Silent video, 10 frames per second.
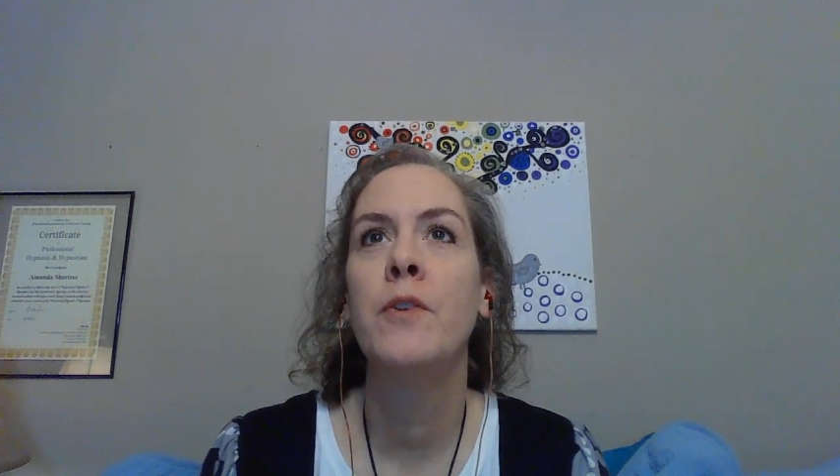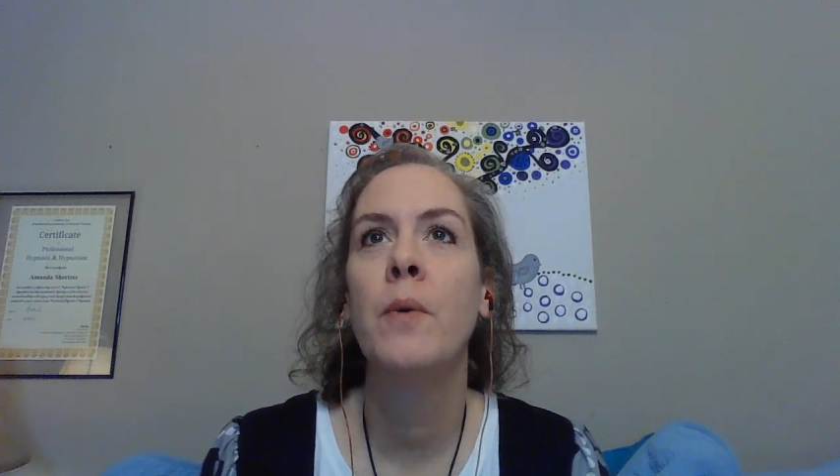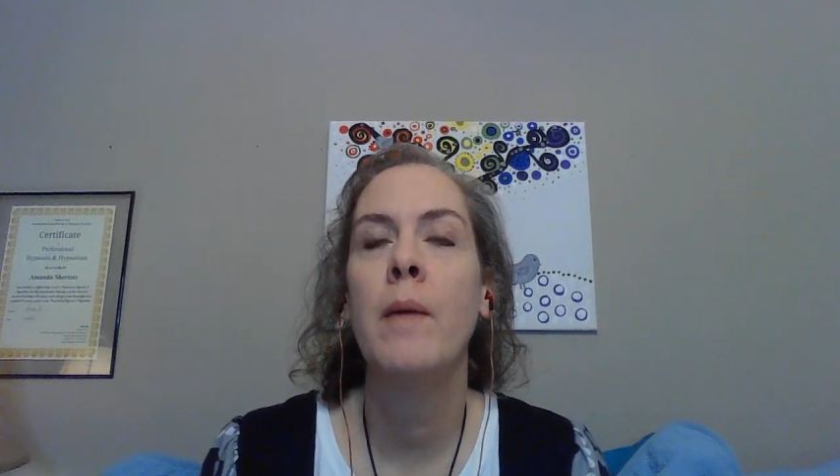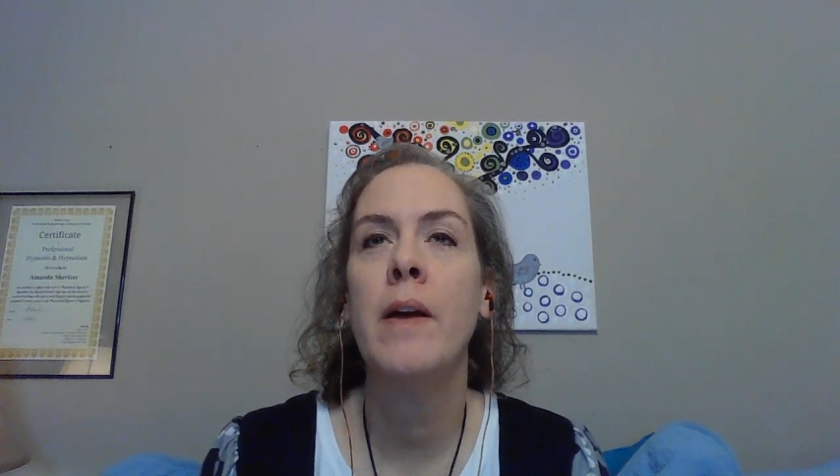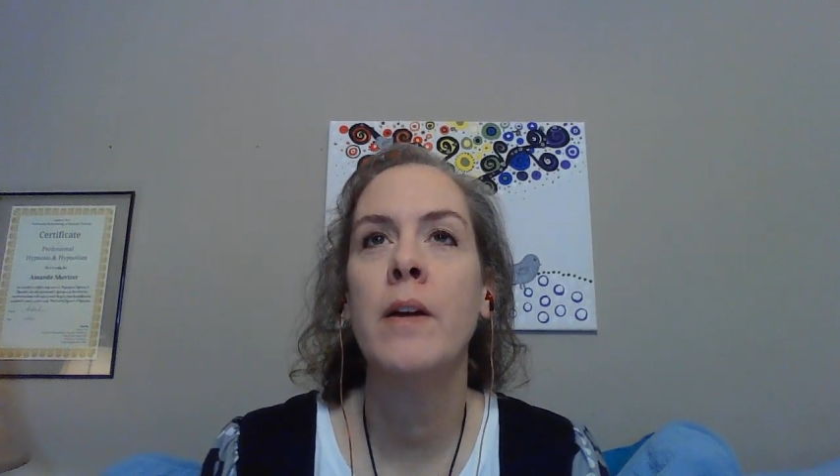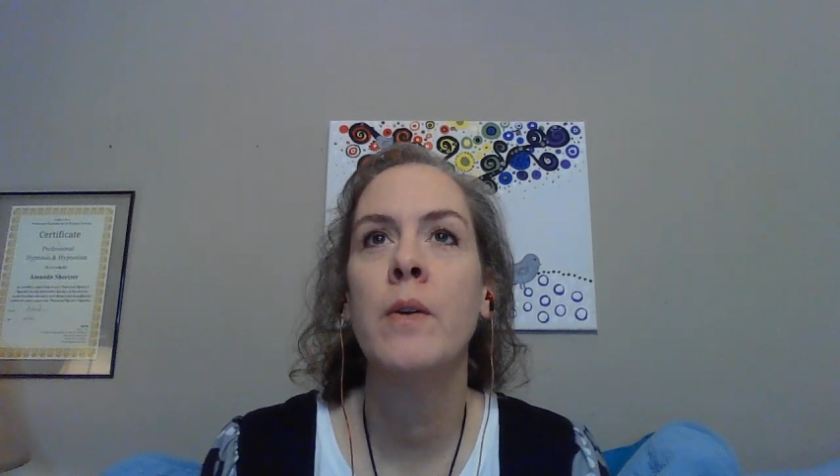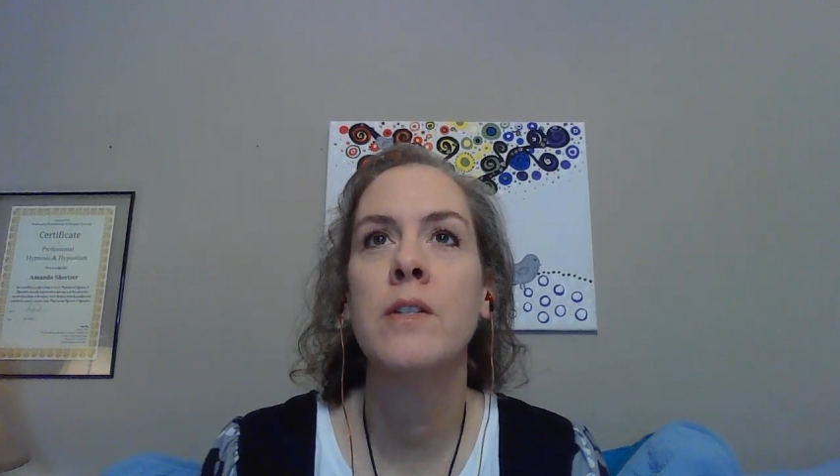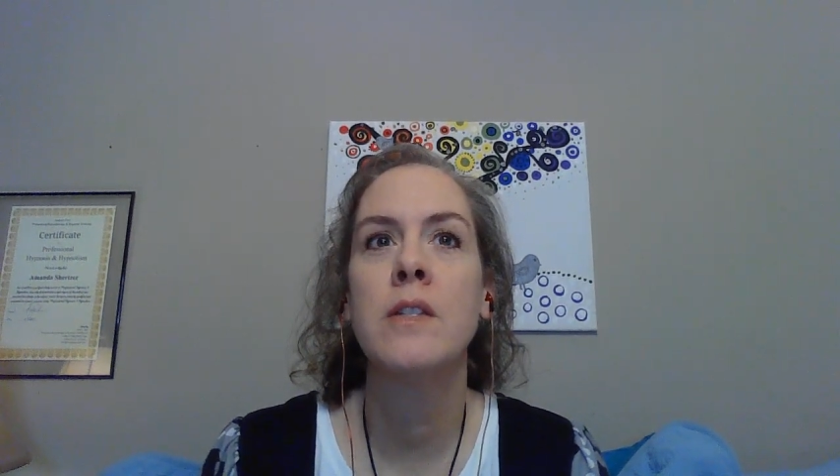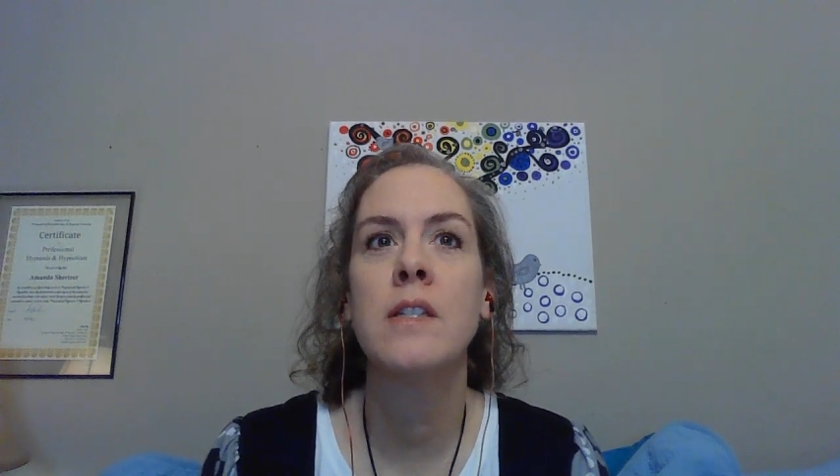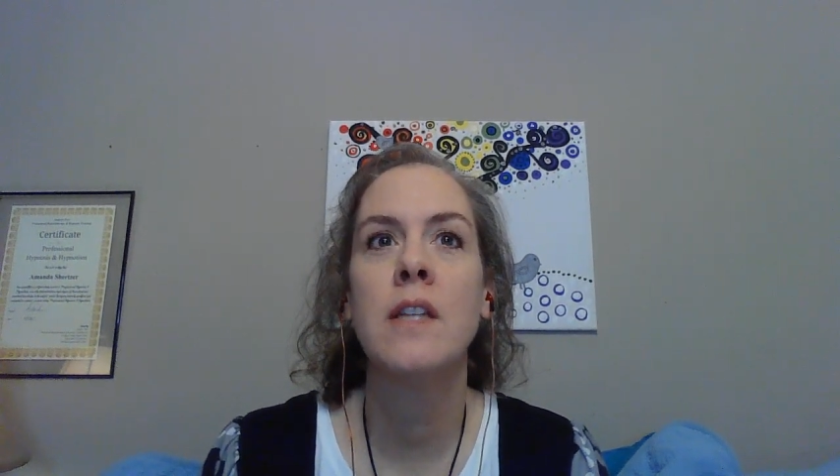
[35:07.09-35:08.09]
to write my
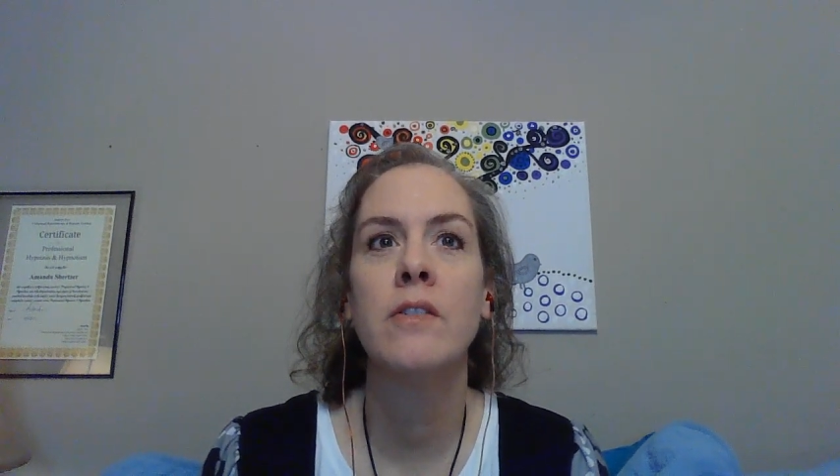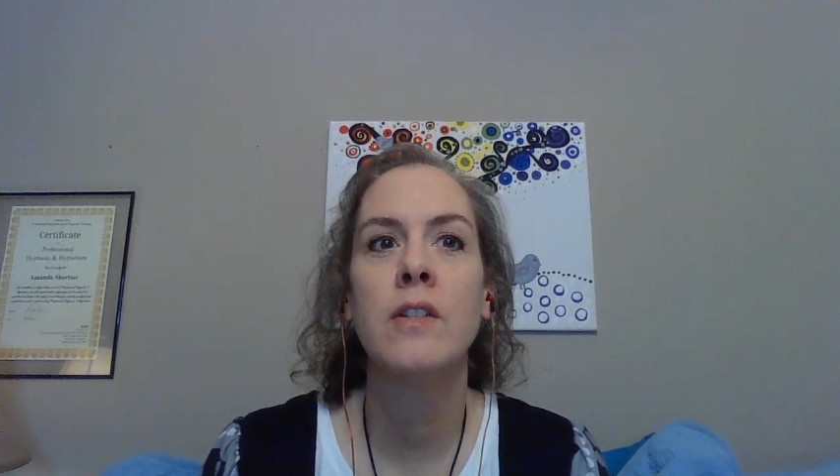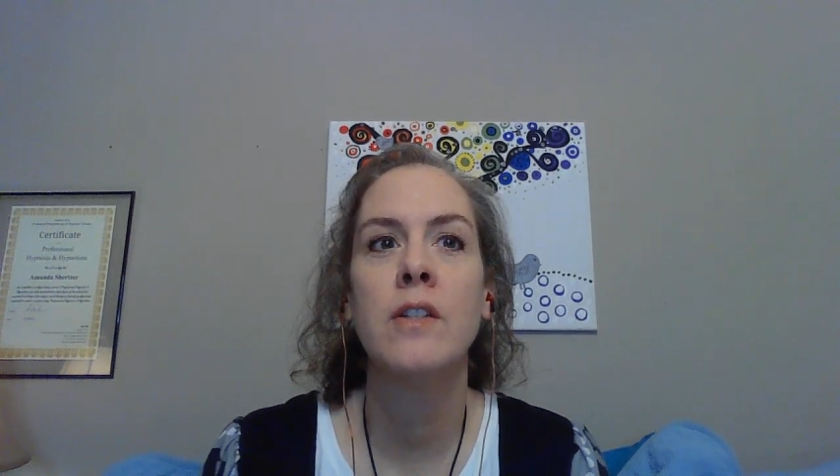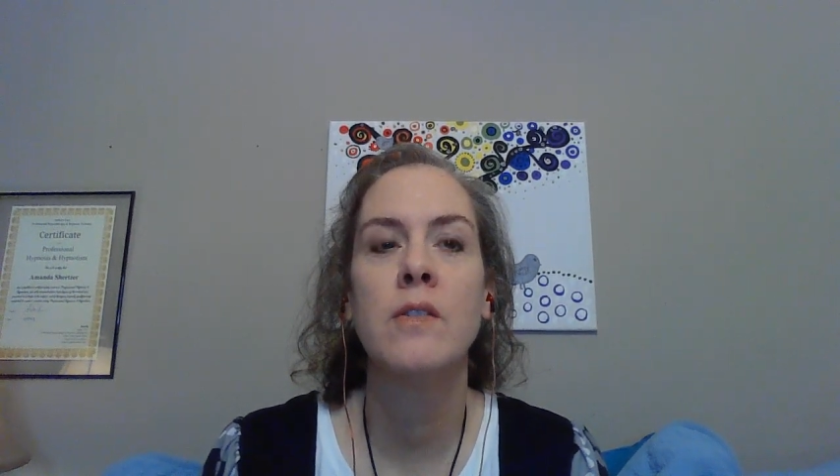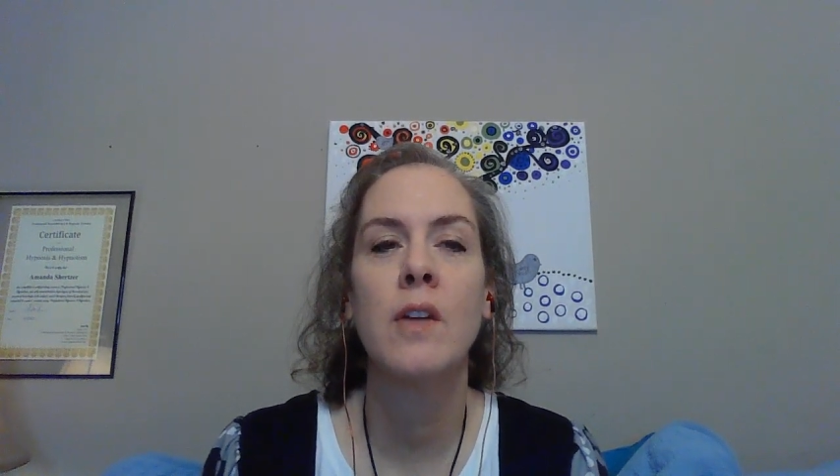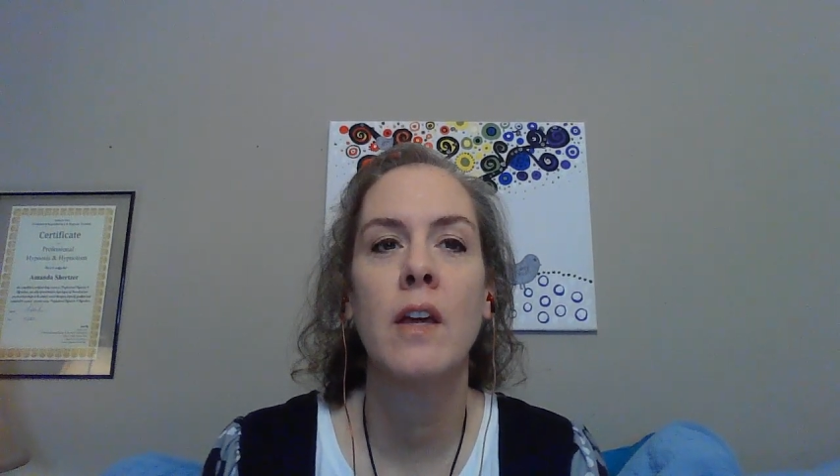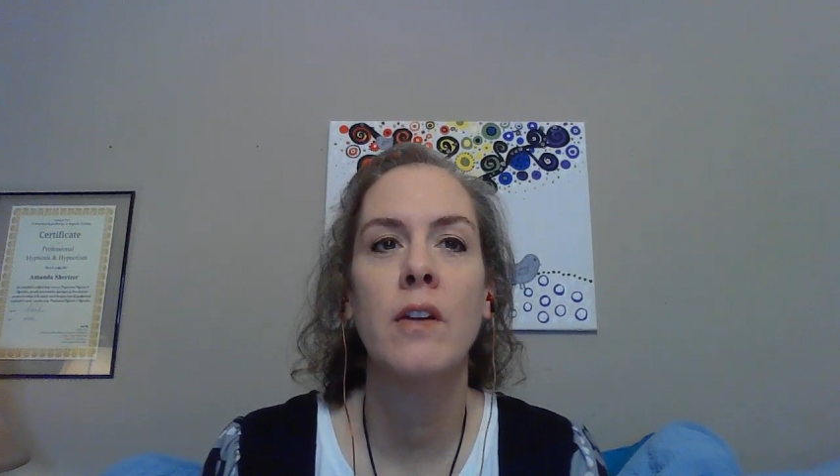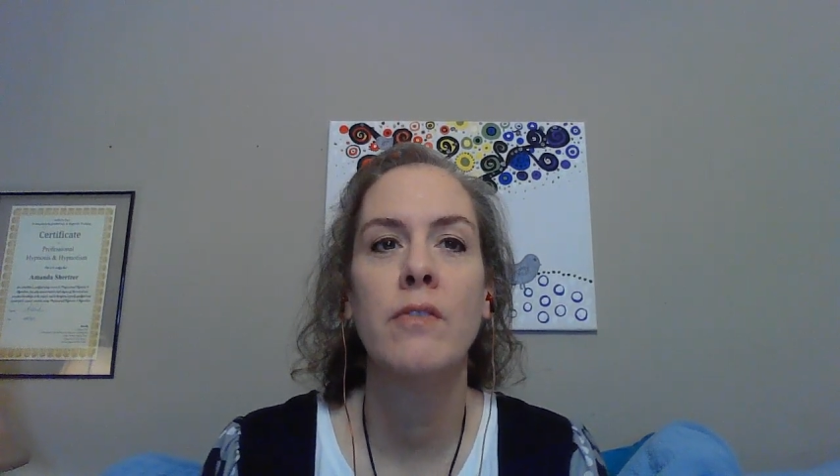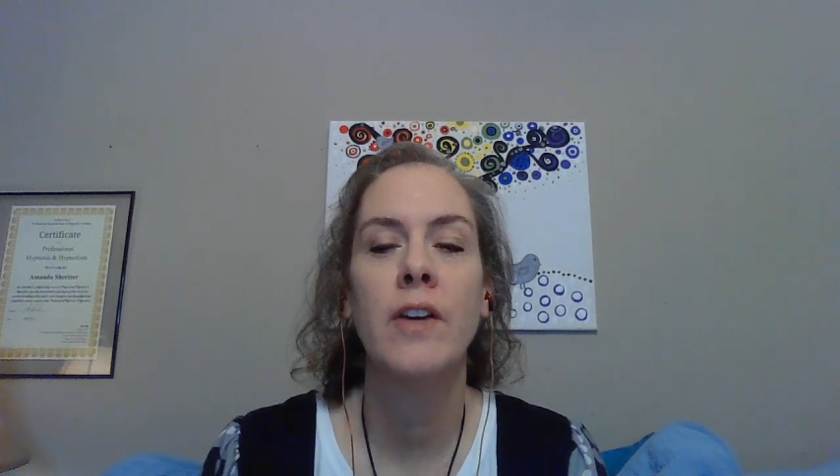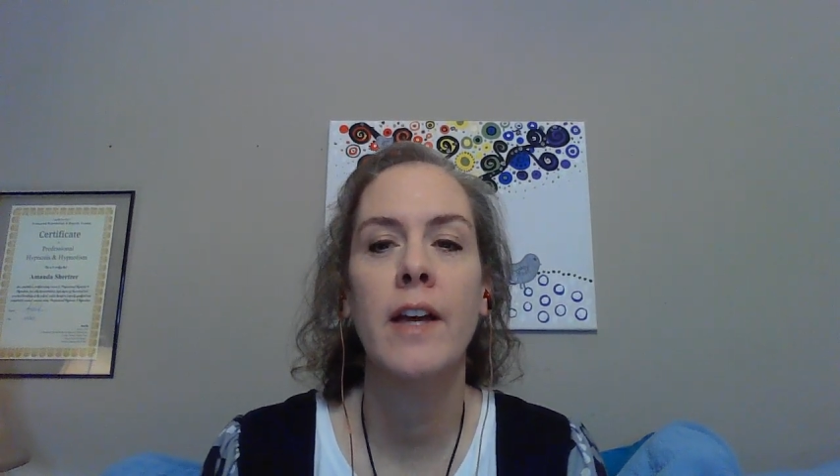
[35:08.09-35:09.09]
questions down too so I
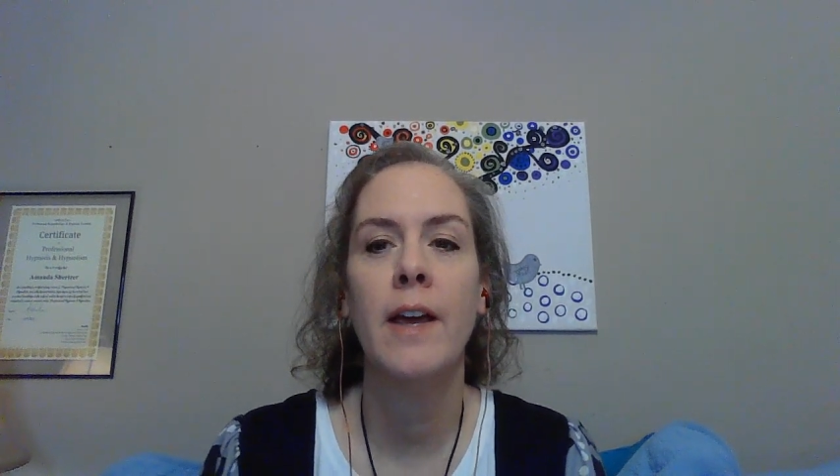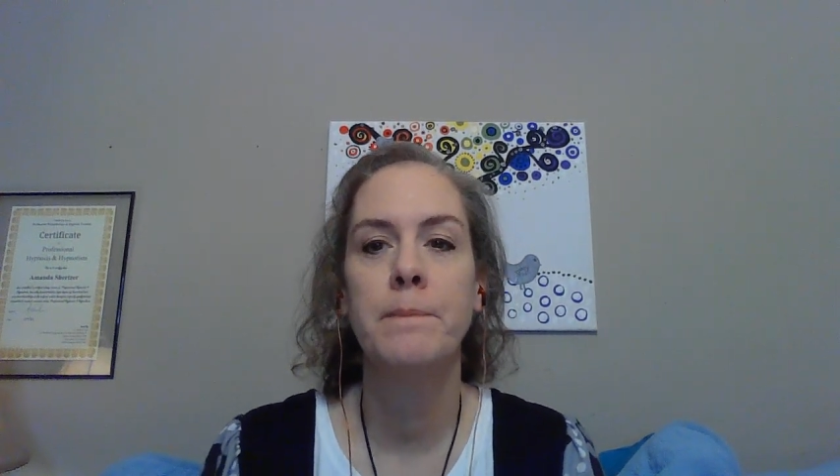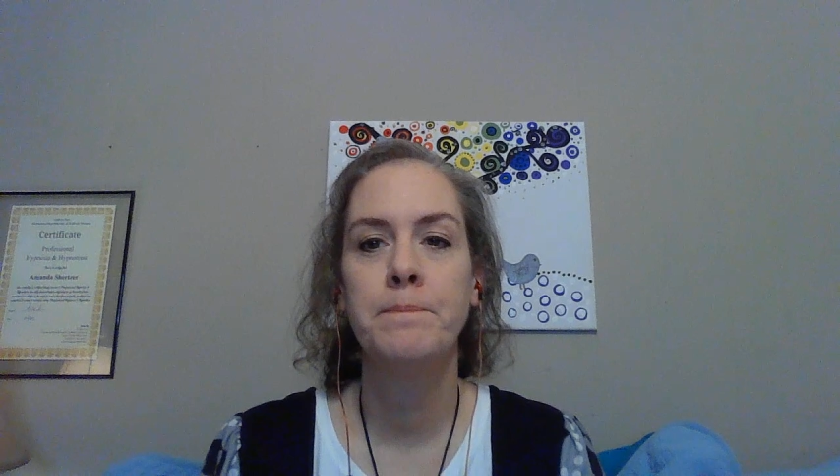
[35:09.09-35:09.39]
don't forget.